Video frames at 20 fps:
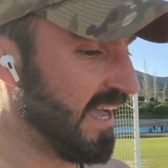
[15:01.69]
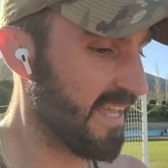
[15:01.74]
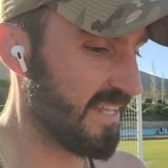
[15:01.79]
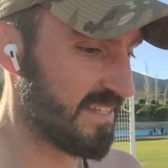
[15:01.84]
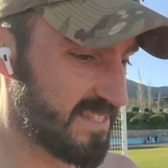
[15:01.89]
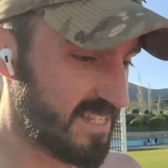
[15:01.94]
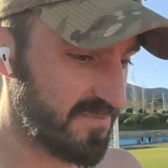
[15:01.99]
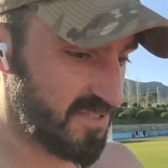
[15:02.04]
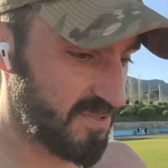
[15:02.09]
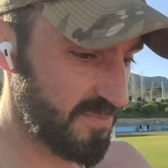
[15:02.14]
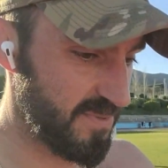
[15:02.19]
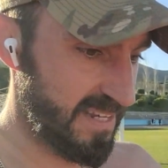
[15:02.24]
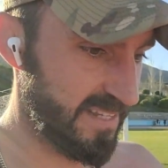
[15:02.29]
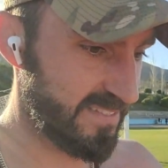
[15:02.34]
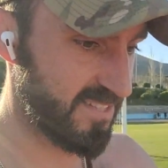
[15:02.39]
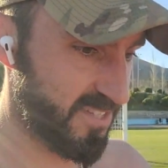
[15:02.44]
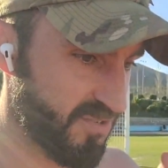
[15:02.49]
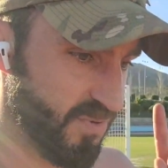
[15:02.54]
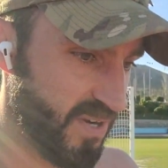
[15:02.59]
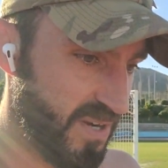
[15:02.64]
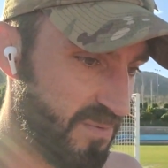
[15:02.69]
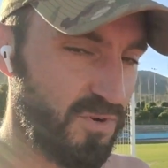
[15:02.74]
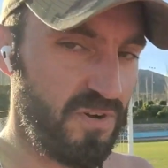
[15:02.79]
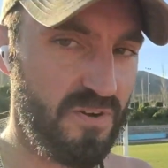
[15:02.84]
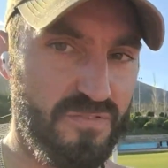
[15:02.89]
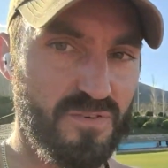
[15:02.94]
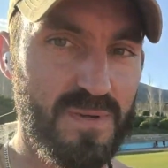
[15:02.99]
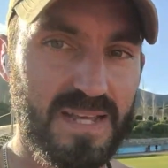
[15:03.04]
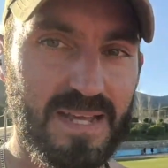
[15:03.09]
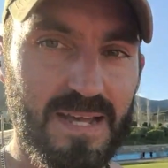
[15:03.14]
It seems to be like there's one more
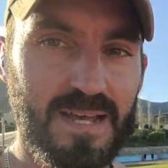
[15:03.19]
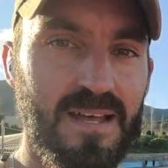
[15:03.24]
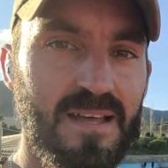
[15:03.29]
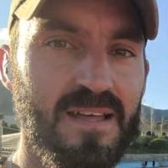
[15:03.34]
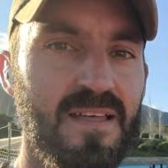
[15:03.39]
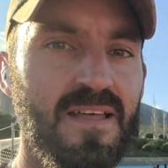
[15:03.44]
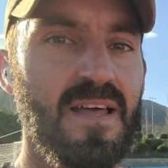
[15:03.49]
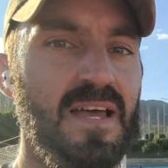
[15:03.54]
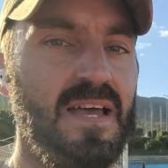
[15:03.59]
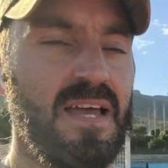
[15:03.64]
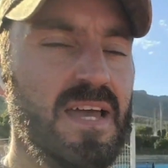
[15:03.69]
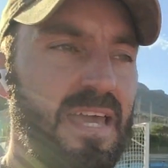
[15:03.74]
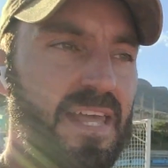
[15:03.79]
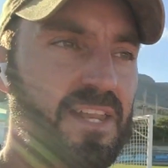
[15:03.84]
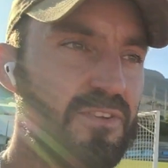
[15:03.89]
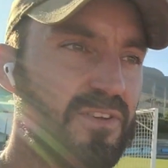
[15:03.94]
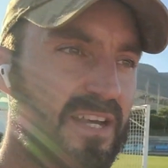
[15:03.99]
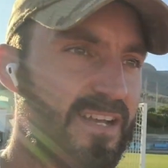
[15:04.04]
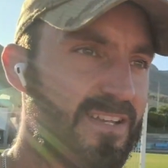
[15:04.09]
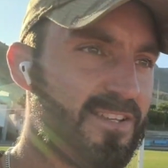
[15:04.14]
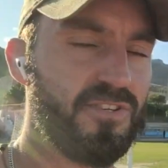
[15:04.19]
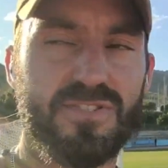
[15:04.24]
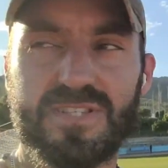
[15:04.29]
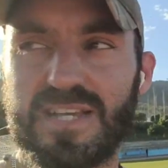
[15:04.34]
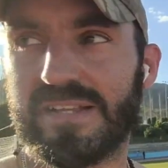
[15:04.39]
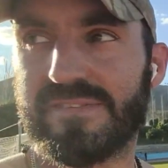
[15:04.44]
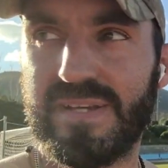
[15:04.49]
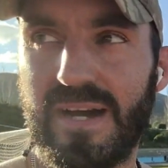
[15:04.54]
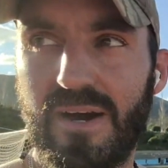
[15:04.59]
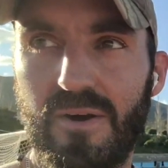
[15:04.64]
for me. And you gotta ask
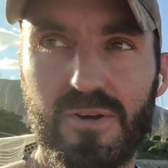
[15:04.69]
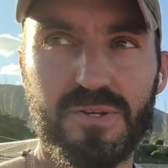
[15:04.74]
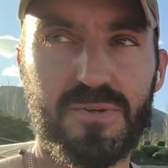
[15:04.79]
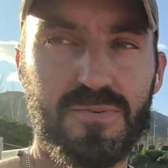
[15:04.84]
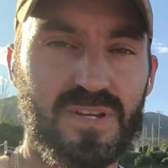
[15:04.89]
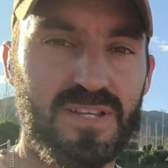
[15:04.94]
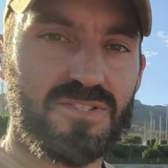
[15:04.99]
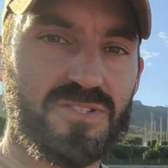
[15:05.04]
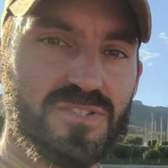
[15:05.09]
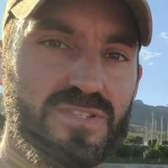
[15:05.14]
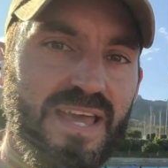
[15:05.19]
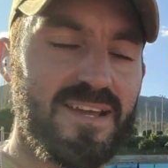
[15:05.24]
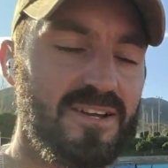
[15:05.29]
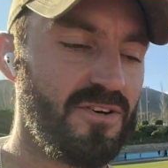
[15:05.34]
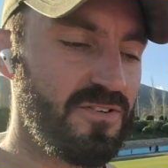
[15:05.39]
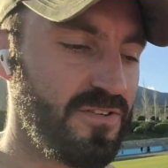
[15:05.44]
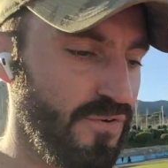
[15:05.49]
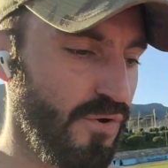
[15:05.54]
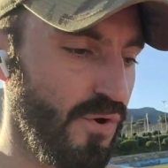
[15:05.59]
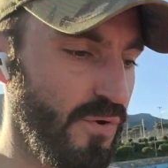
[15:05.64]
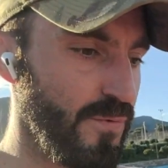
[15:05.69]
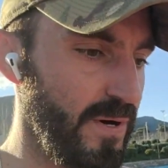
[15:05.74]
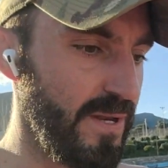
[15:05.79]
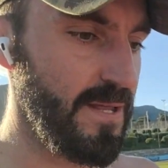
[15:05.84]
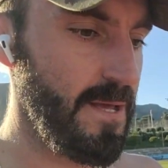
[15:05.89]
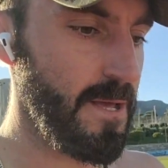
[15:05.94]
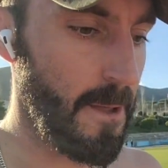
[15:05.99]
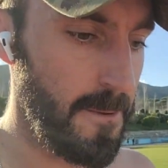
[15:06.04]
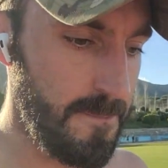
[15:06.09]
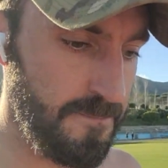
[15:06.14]
yourself now, are you ready to take on the 4th
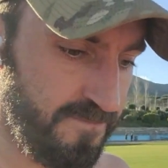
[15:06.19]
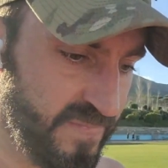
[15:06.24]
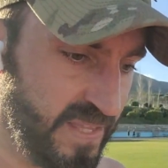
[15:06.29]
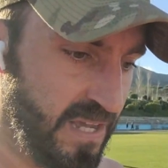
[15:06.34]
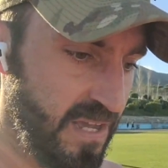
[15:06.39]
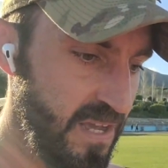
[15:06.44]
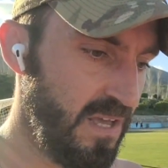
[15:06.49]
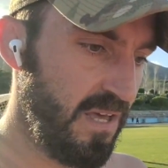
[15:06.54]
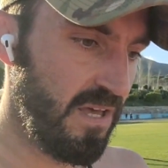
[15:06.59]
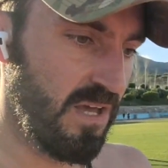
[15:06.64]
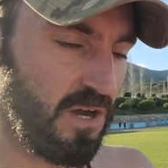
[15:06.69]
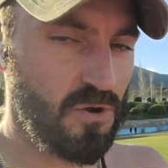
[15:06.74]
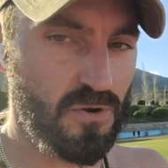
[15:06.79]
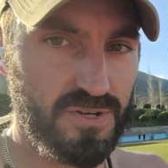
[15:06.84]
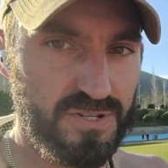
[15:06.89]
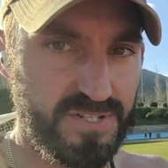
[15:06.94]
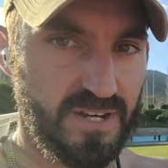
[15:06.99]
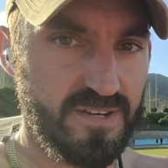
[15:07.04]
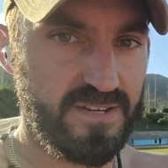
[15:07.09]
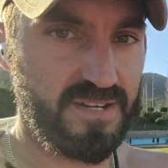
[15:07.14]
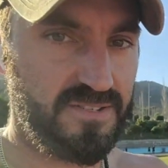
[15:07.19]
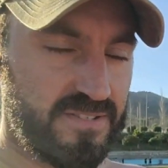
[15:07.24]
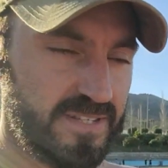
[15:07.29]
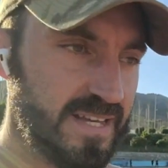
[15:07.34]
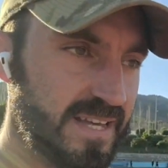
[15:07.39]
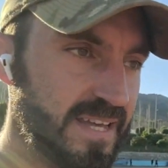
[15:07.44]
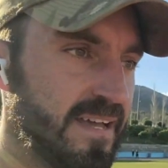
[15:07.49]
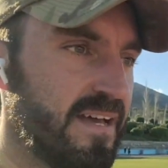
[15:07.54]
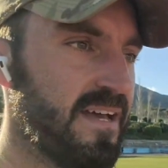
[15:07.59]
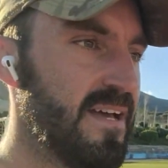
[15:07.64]
one? Or are you done here
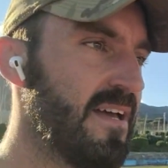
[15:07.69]
today?